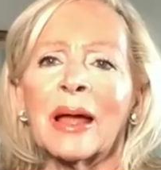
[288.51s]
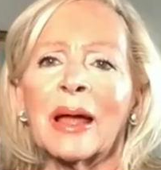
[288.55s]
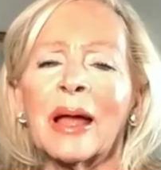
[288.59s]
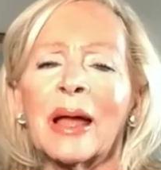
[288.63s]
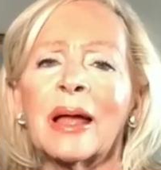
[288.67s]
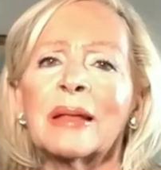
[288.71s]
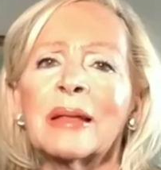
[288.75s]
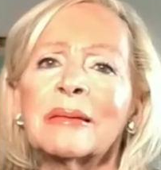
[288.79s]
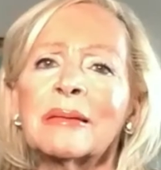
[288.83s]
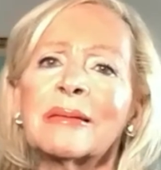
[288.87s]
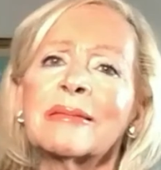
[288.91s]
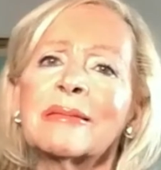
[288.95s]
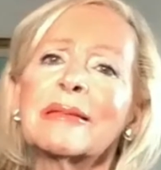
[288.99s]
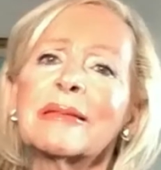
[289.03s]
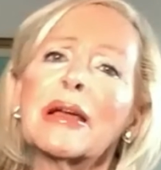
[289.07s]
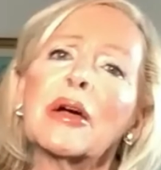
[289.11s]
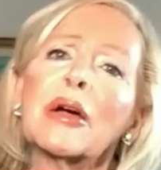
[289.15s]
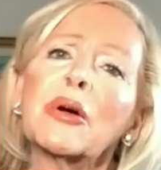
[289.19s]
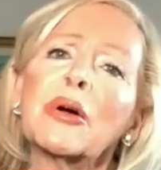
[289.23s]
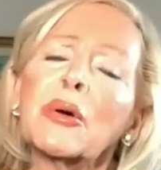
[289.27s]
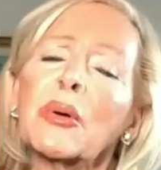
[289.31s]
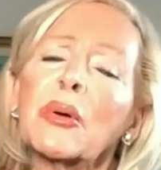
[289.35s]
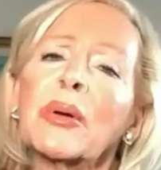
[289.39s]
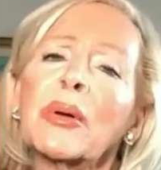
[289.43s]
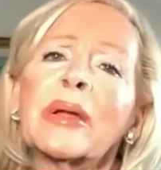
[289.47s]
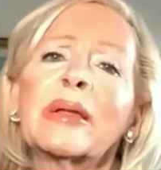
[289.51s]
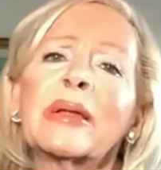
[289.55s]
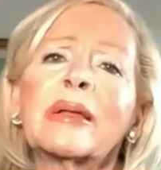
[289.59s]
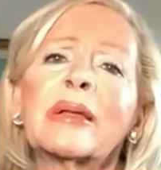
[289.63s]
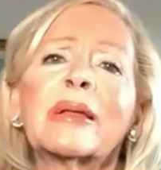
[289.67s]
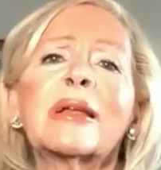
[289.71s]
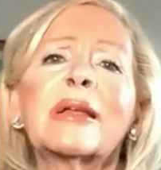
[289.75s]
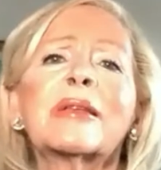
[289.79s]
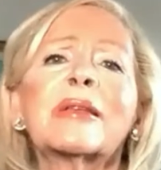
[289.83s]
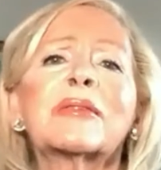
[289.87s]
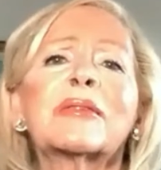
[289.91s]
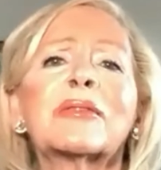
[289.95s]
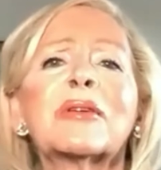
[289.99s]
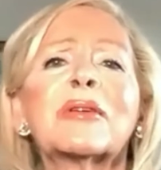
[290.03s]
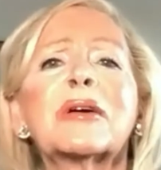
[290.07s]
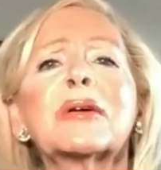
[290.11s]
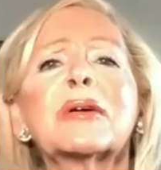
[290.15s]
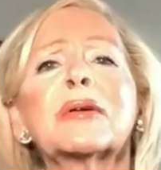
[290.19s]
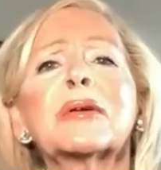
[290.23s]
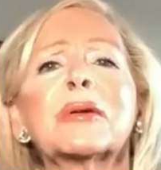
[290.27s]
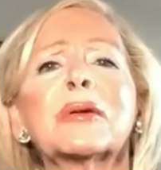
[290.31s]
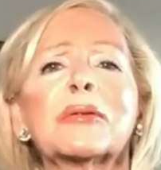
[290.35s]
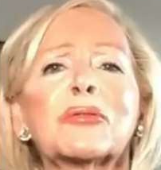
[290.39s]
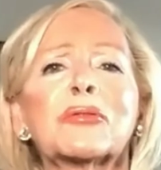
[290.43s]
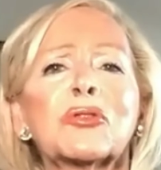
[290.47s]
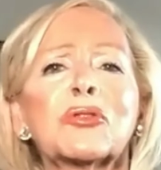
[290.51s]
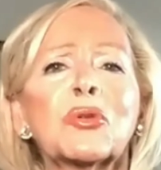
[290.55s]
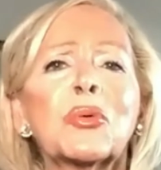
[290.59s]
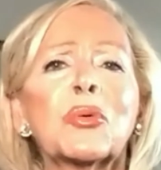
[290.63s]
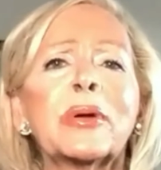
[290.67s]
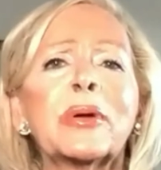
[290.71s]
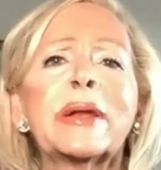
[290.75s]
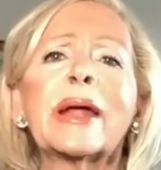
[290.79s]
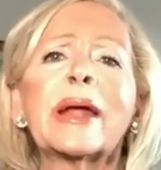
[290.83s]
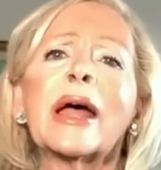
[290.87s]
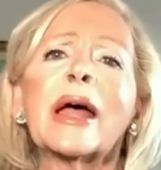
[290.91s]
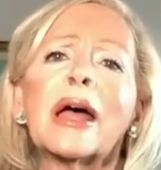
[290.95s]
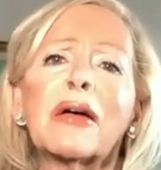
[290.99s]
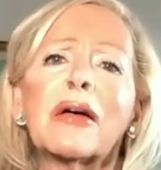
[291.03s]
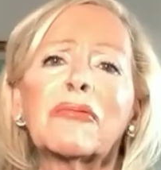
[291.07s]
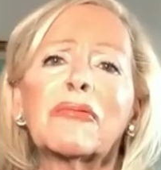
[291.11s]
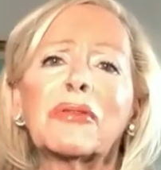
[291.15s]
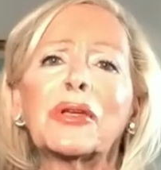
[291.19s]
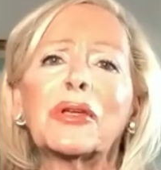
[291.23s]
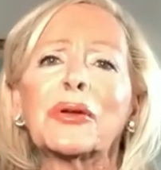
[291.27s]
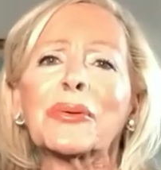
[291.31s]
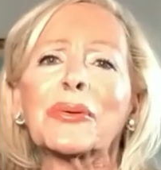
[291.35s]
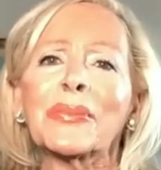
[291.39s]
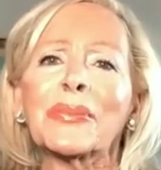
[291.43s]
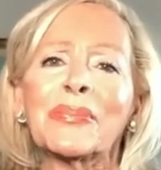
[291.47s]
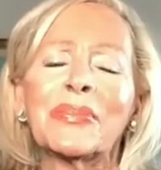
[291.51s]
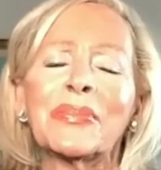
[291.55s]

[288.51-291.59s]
And so it's a joy to have you.